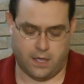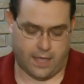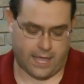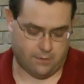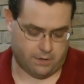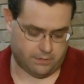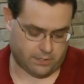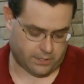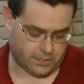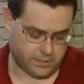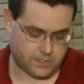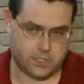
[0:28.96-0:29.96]
And we
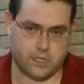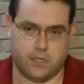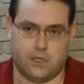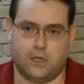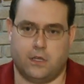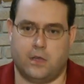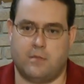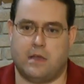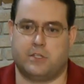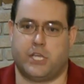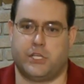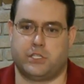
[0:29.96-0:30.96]
learned about
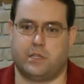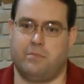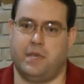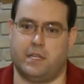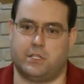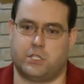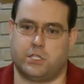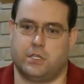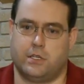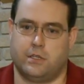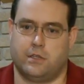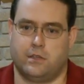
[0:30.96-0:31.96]
changing the pitch.
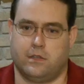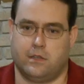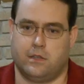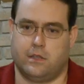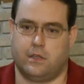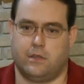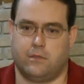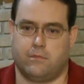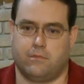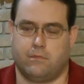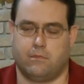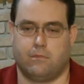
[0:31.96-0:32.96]

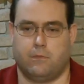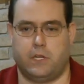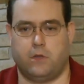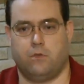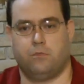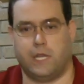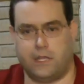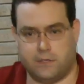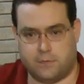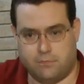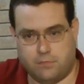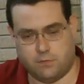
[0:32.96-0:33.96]
When you play the
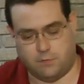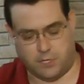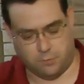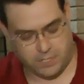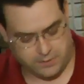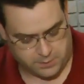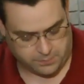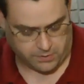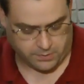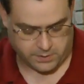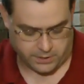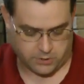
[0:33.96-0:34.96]

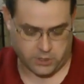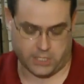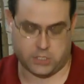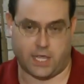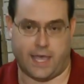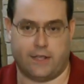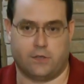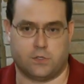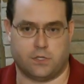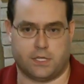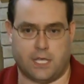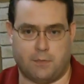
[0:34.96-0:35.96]
spoons and you change the angle so
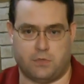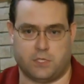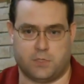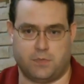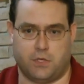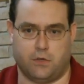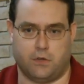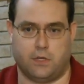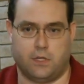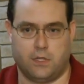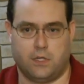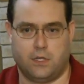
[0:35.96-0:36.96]
the cup of the spoon
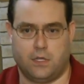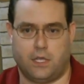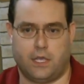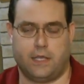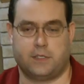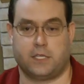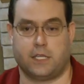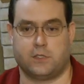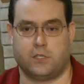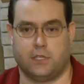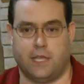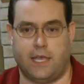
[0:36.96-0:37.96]
hits against
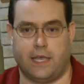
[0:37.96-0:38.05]
your leg.